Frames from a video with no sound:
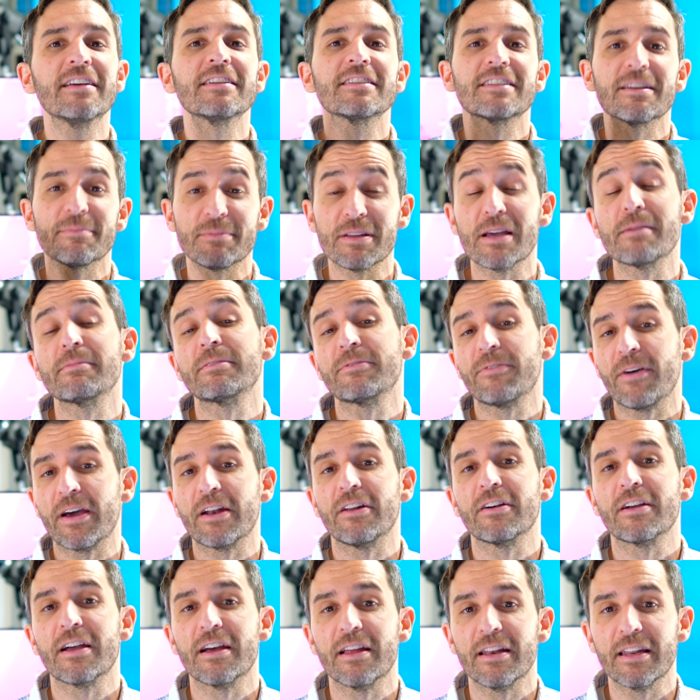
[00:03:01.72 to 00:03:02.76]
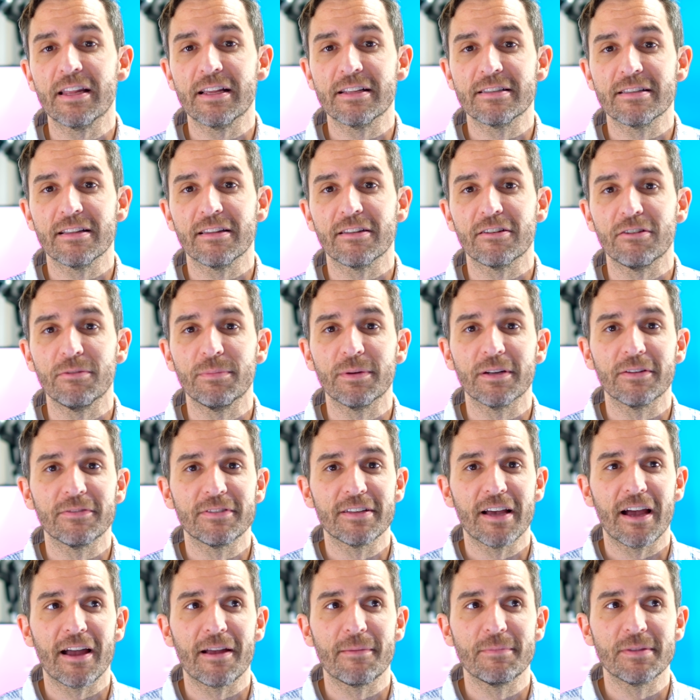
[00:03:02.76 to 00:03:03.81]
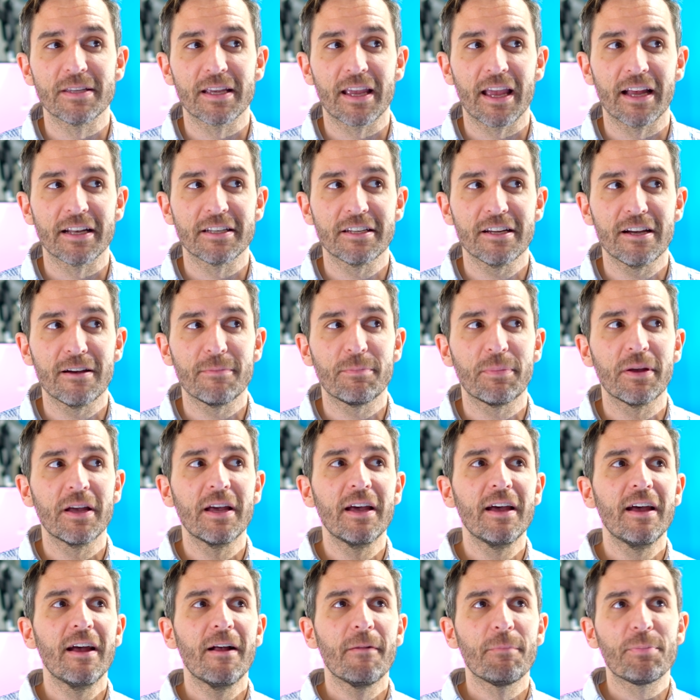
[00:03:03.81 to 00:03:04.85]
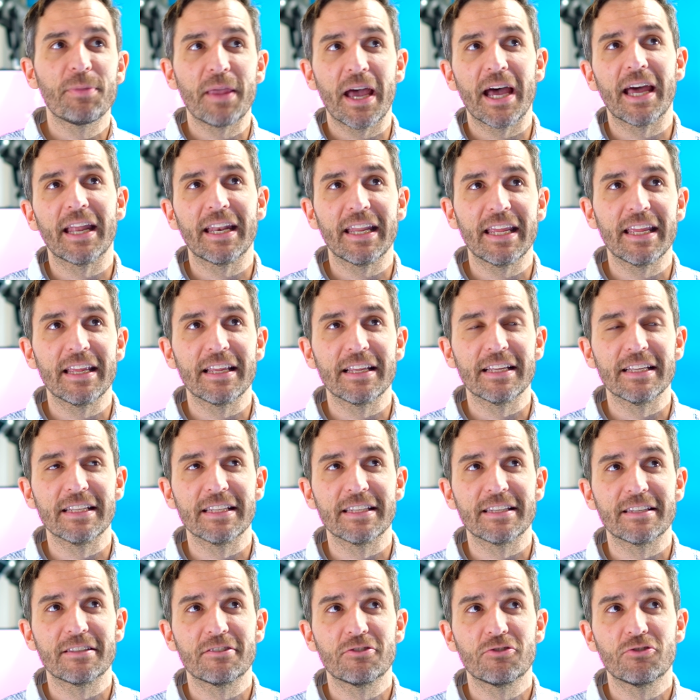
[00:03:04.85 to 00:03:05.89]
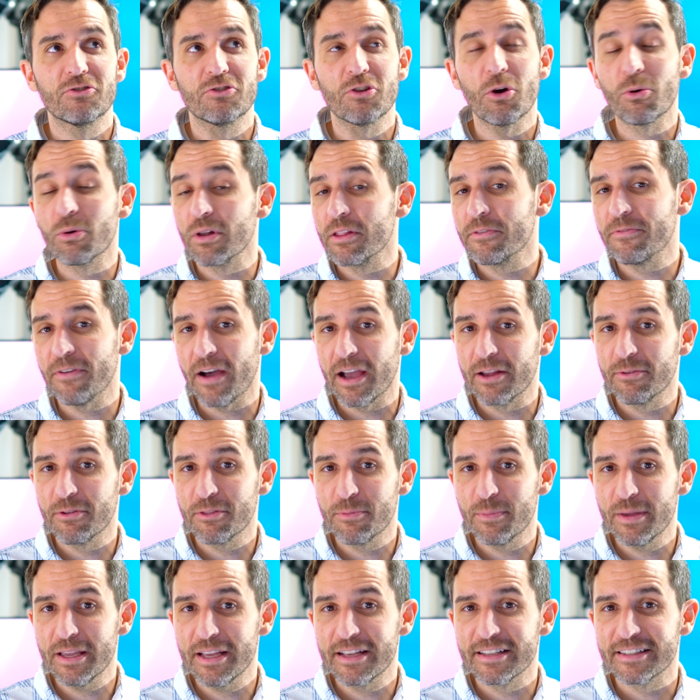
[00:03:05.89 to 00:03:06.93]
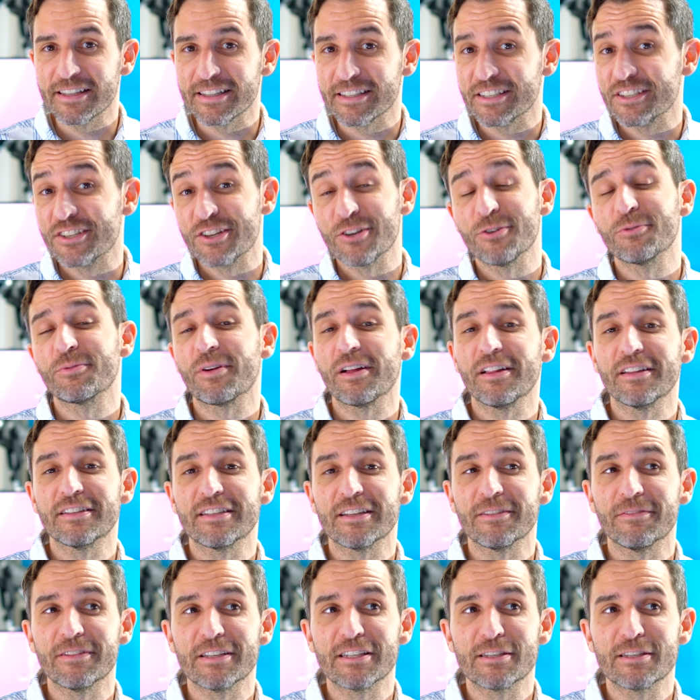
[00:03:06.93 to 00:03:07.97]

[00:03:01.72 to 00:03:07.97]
sometimes Final Cut needs a little bit of time to catch up. That is totally fine with me because it's still relatively